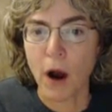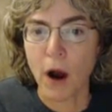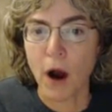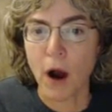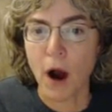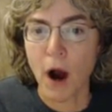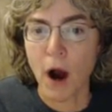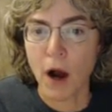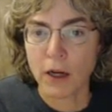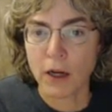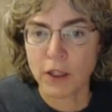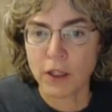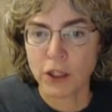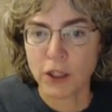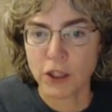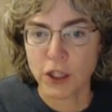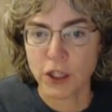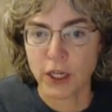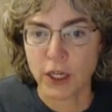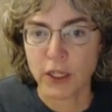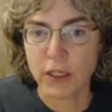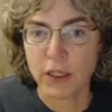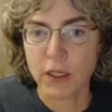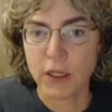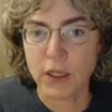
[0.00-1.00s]

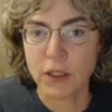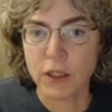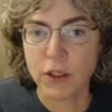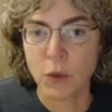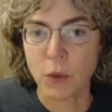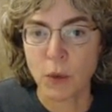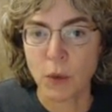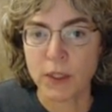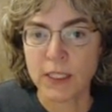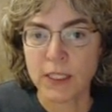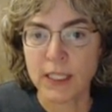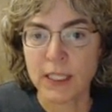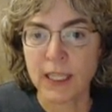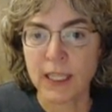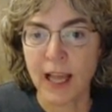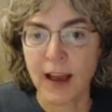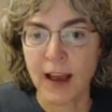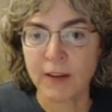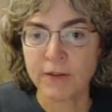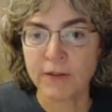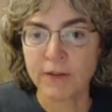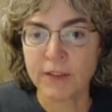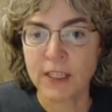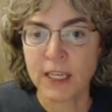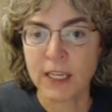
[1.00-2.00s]
oxygen. So what's
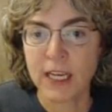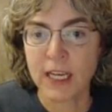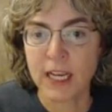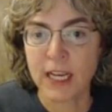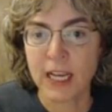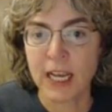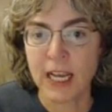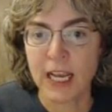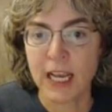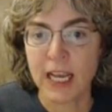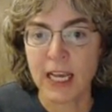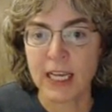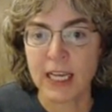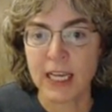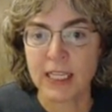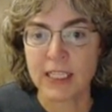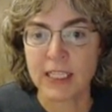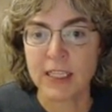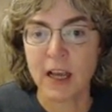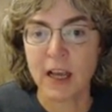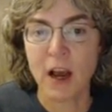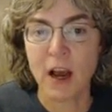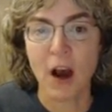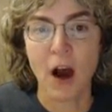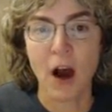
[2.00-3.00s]
left
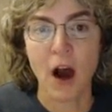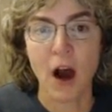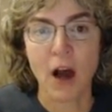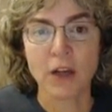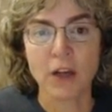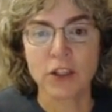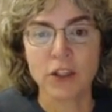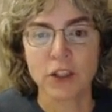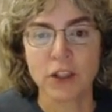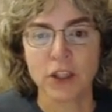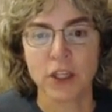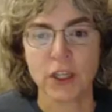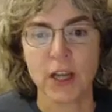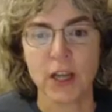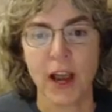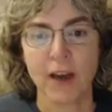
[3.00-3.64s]
is oxygen.